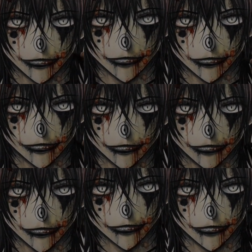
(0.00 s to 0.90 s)
white
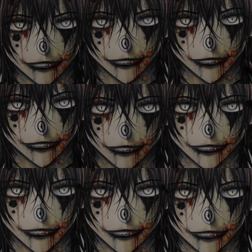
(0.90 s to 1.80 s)
eyes
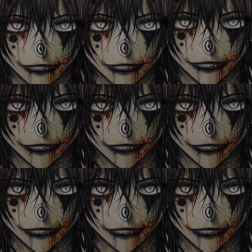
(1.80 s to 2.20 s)
surrounded by